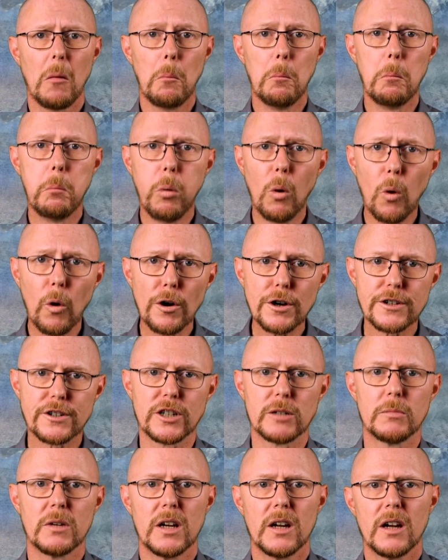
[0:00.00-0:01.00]

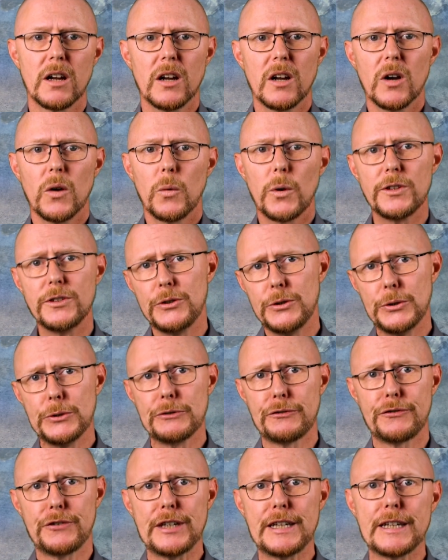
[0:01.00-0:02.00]
Boredom when
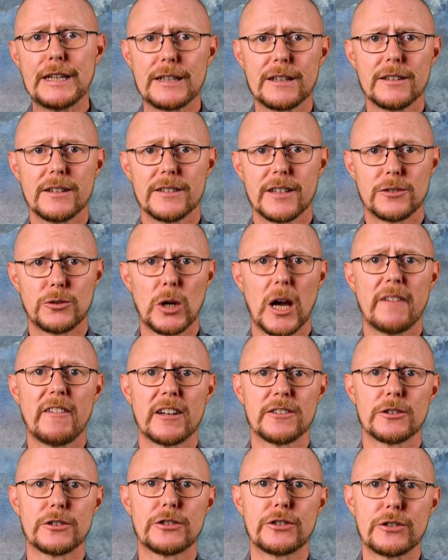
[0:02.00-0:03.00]
you feel that you have
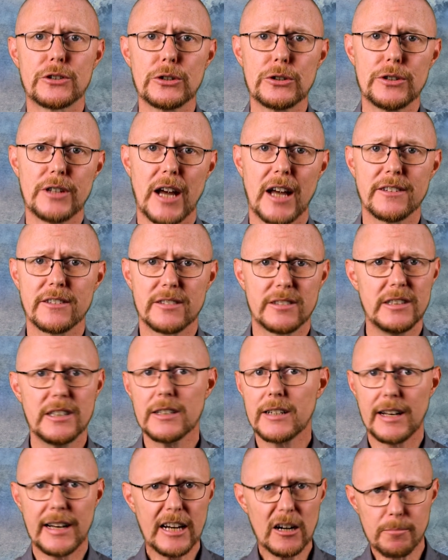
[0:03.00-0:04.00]
understood and see
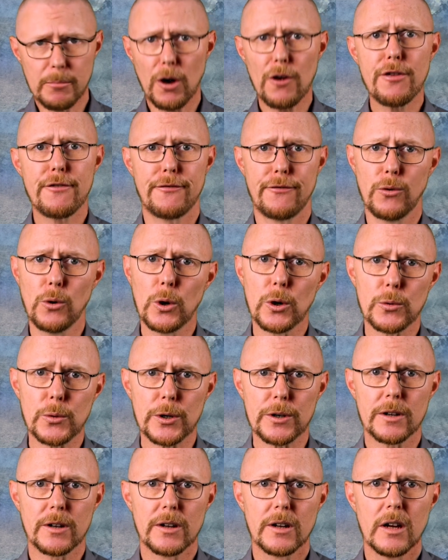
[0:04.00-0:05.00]
a clear path
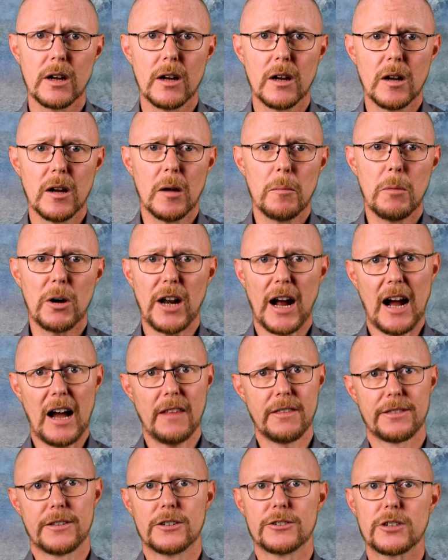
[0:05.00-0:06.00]
forward, but
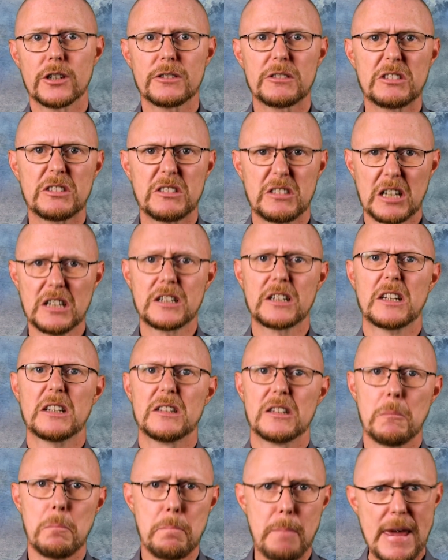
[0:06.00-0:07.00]
others are stuck
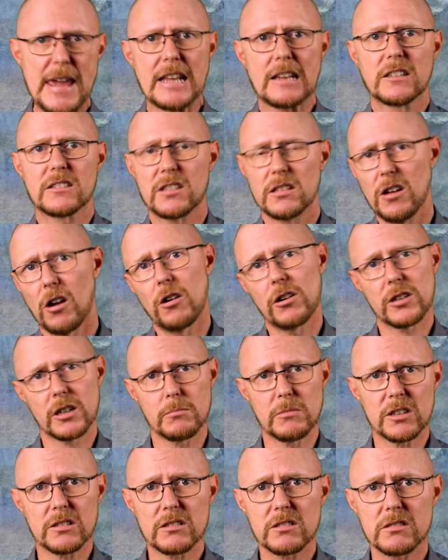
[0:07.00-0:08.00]
in debates and
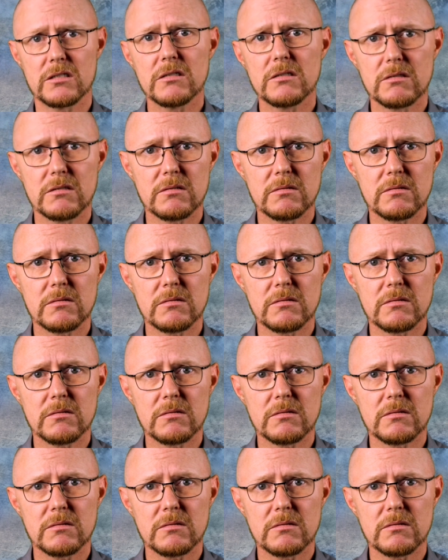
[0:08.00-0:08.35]
arguments.